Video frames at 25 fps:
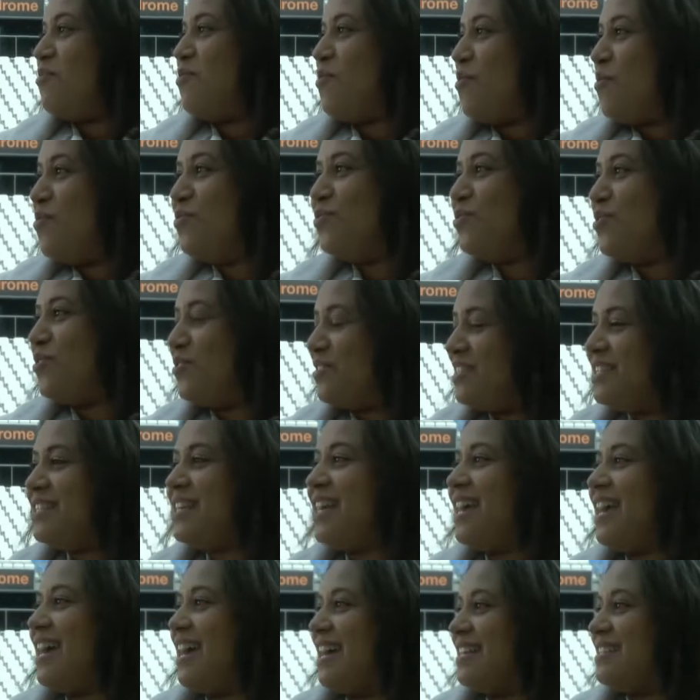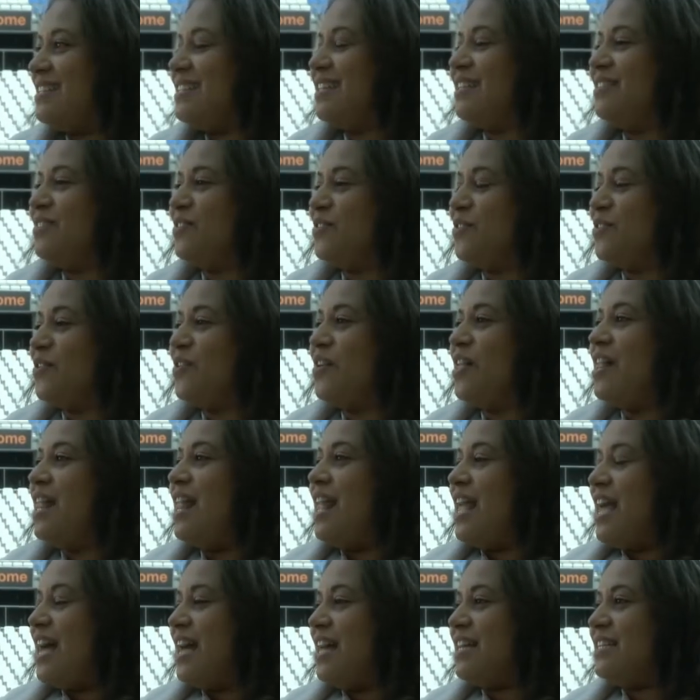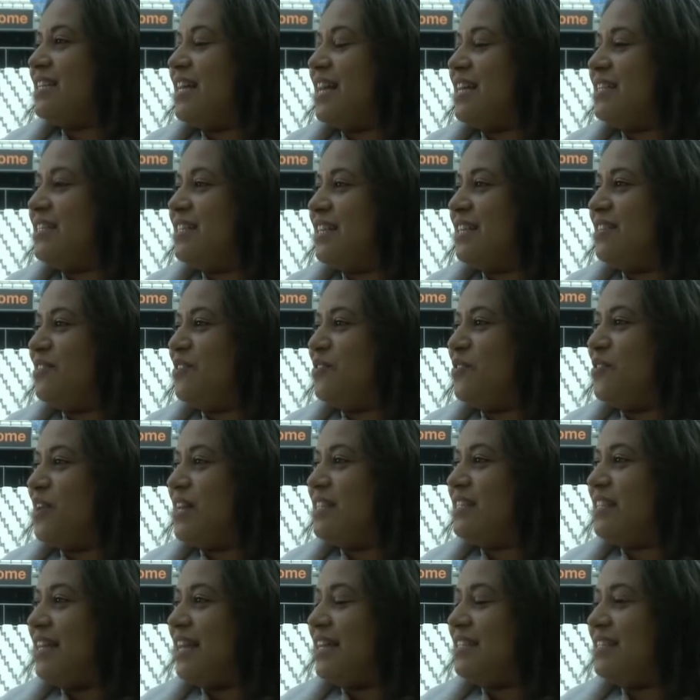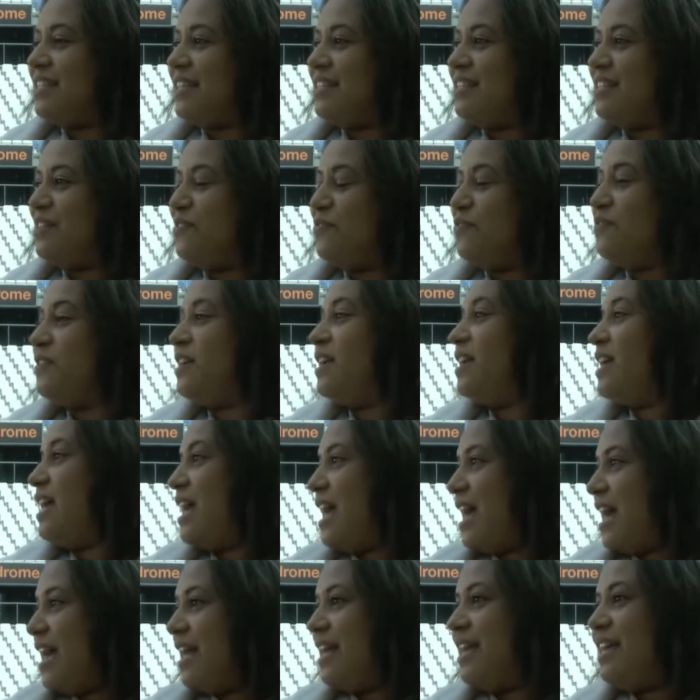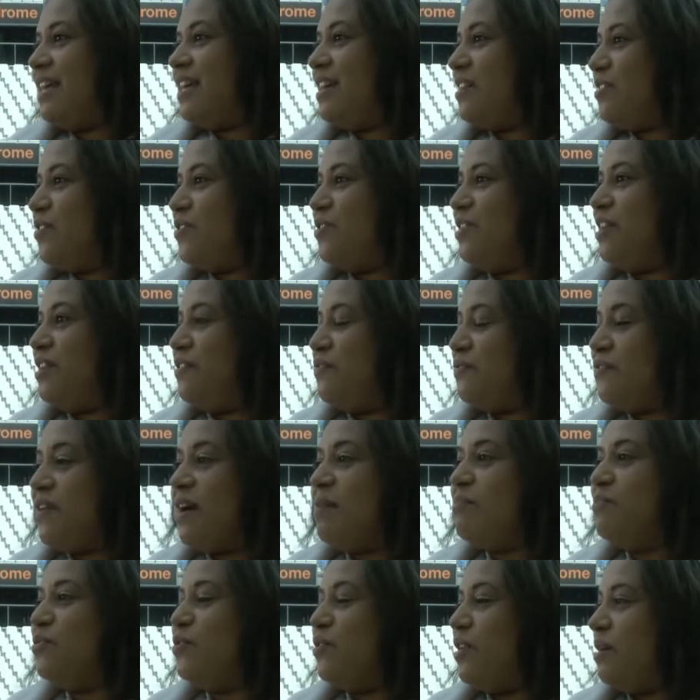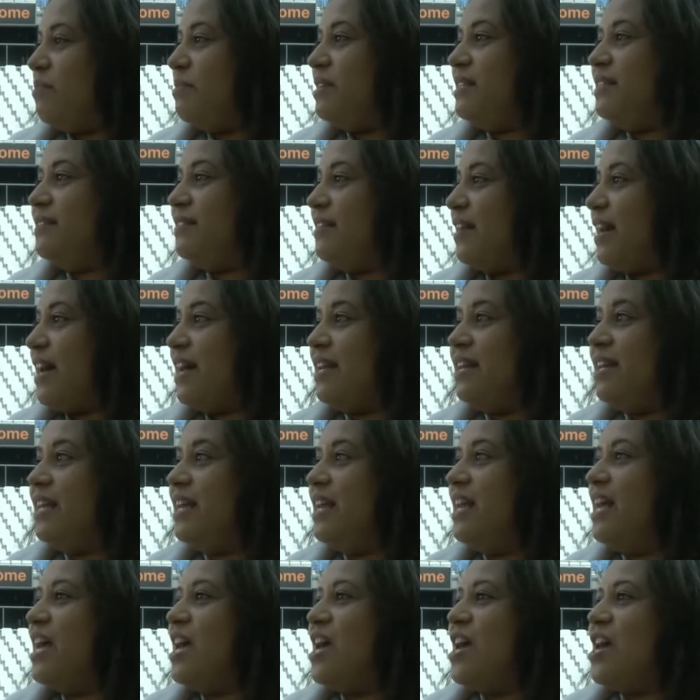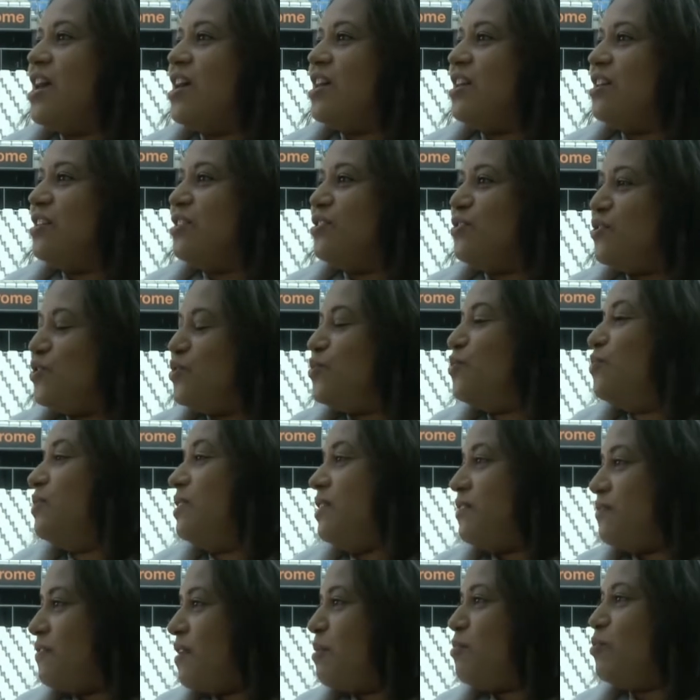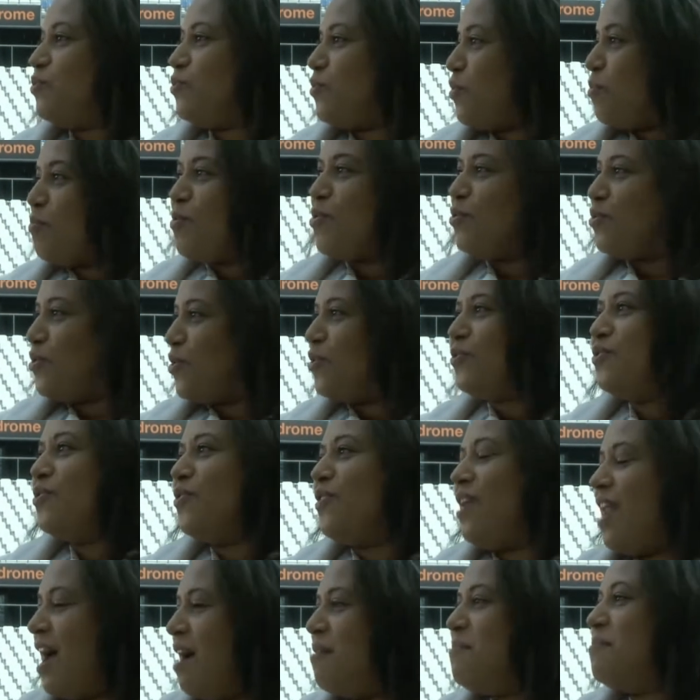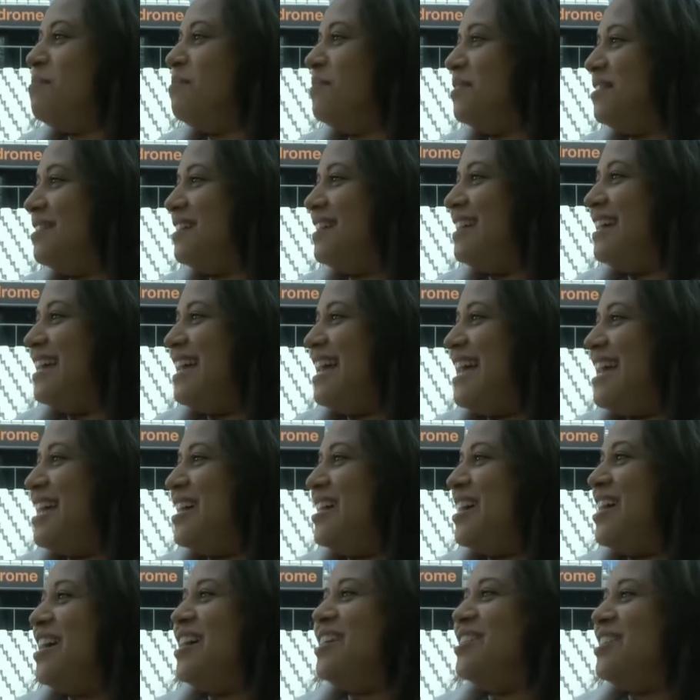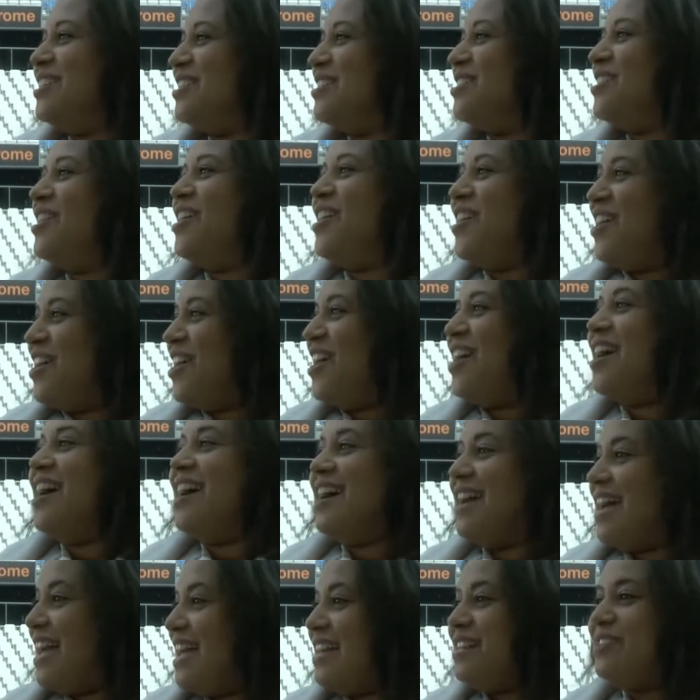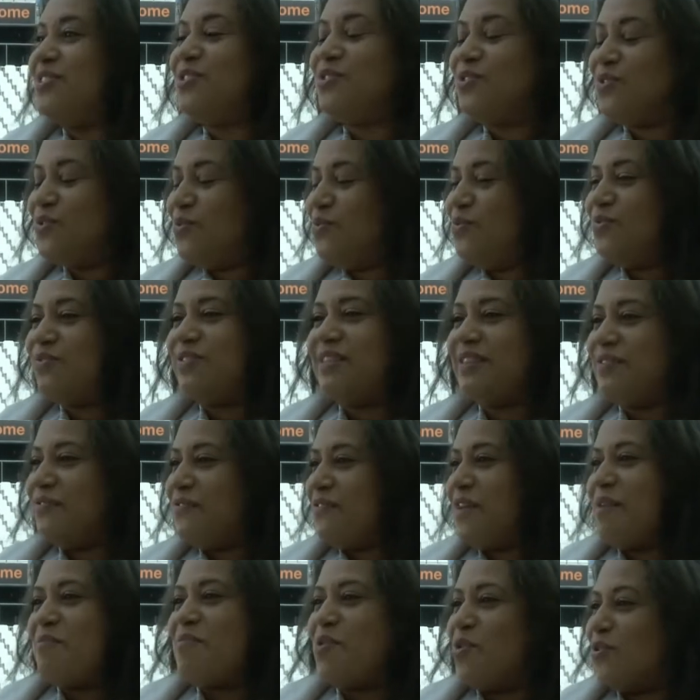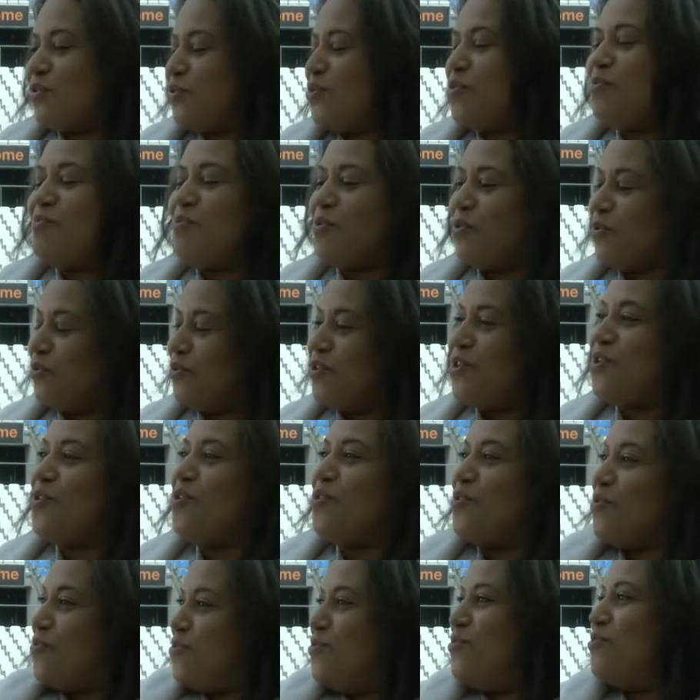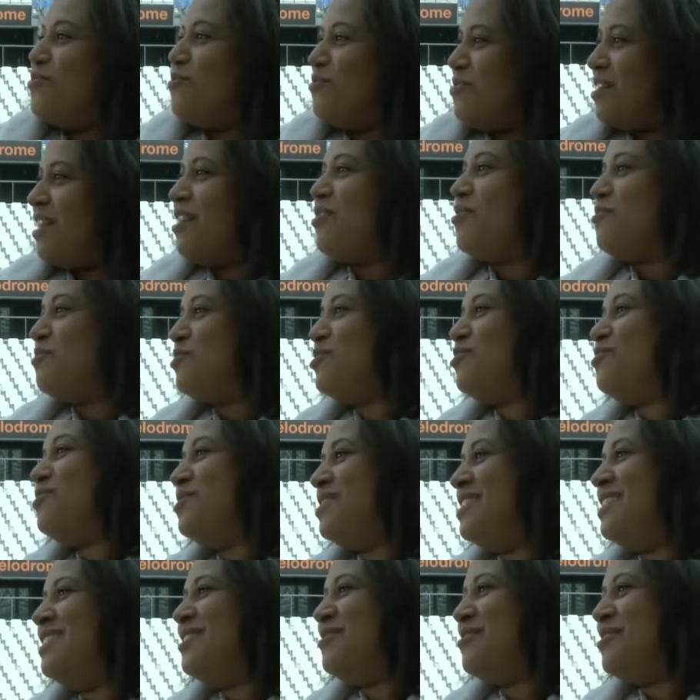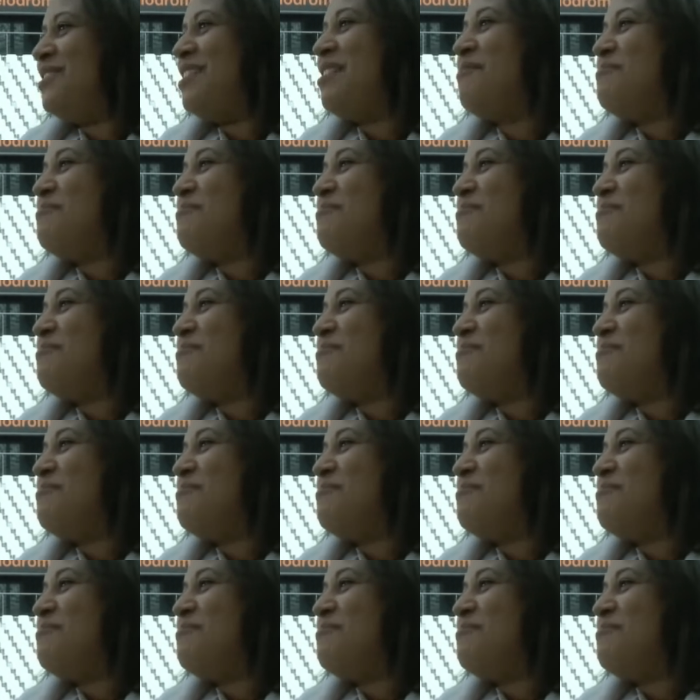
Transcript: delighted that you have dedicated one entire debate session this afternoon to female entrepreneurs and women and including women in business in general.